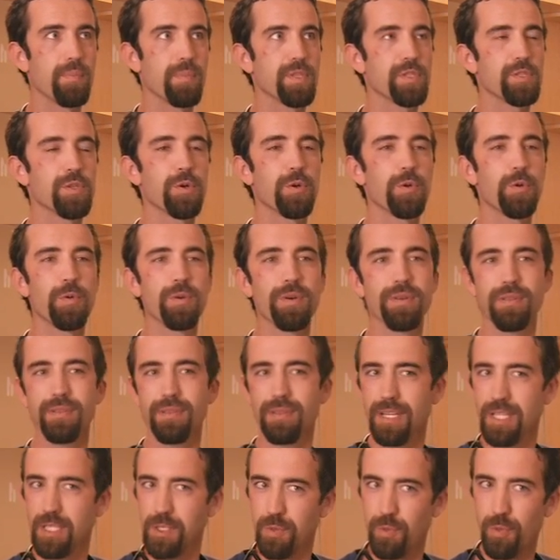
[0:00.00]
So
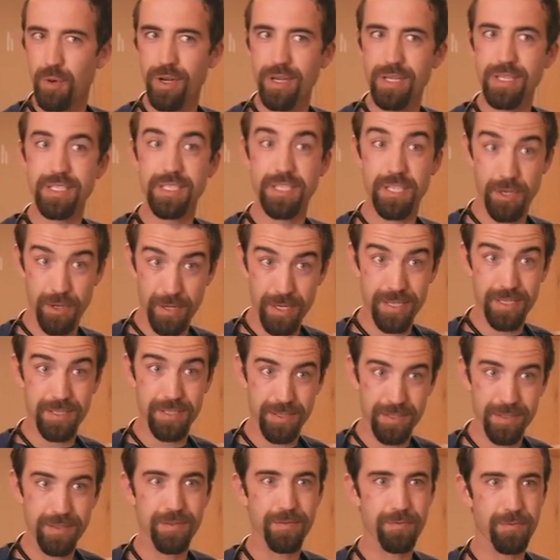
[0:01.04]
it's pretty
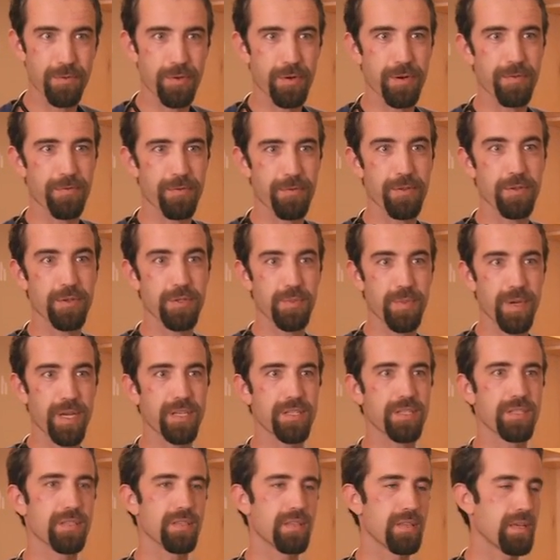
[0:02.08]
serious for those
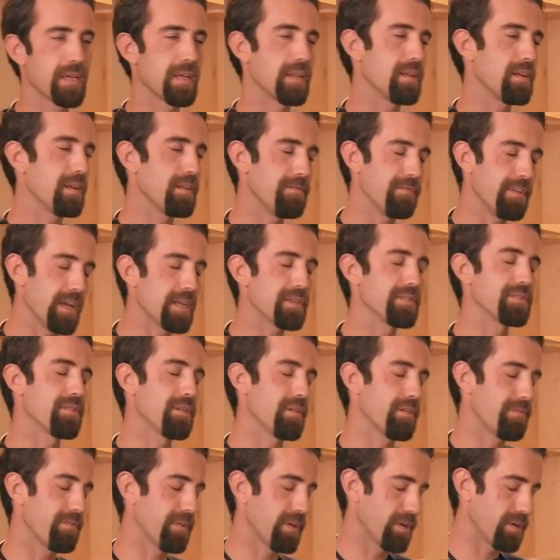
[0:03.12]
patients in that advanced
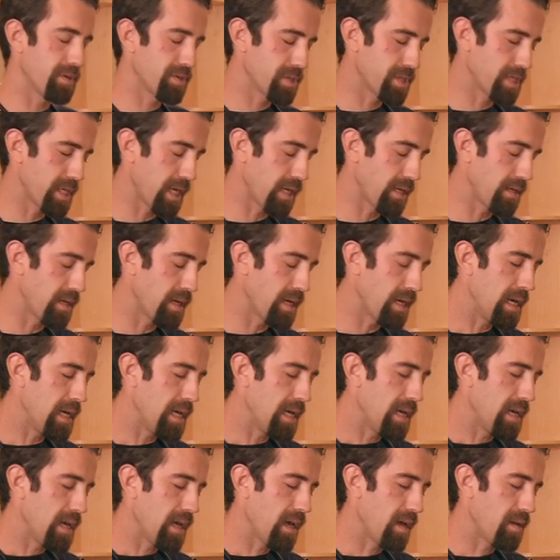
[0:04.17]
heart failure state.
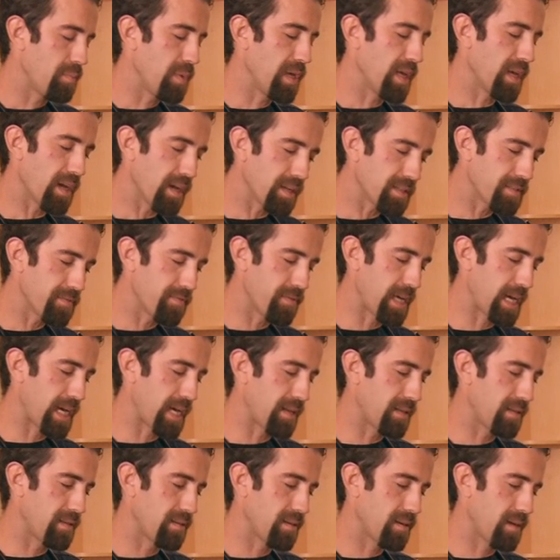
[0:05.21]
And because of
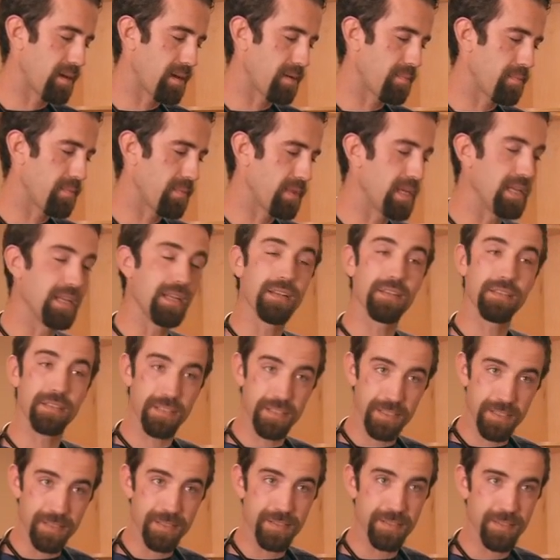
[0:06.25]
that, they need
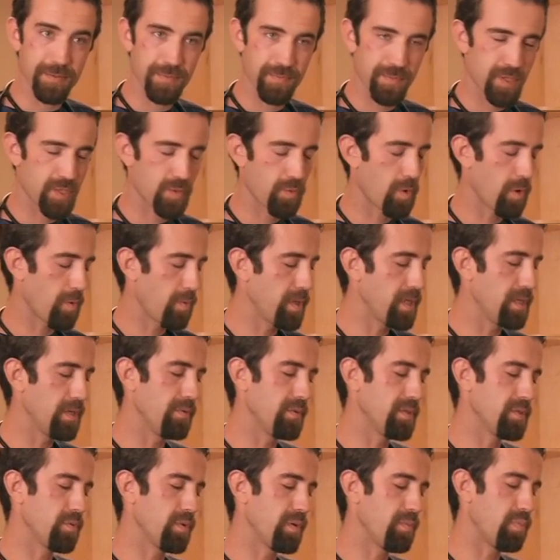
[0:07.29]
assistance. So what we
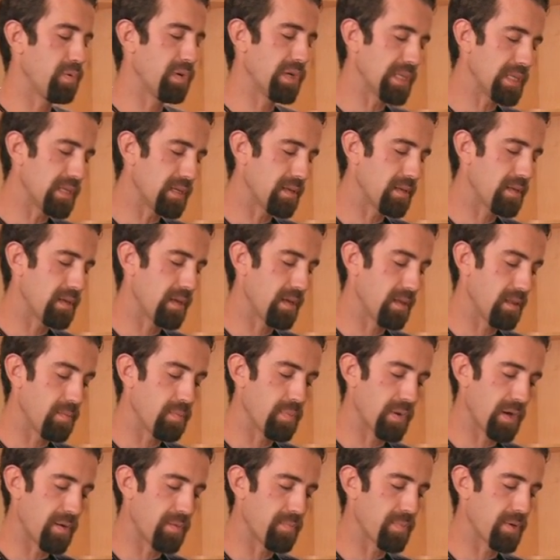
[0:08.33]
do is we put in the
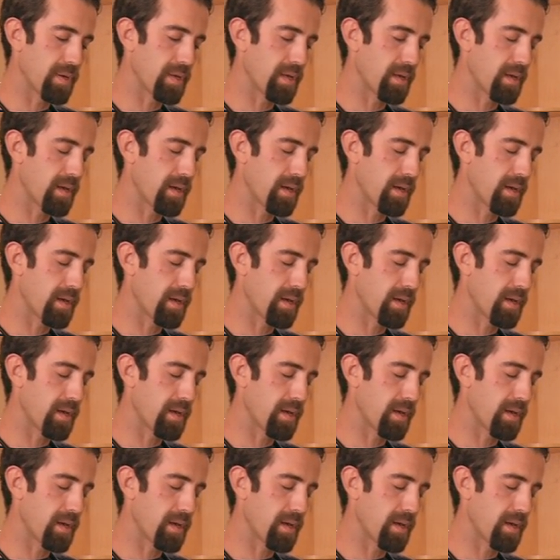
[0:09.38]
pump,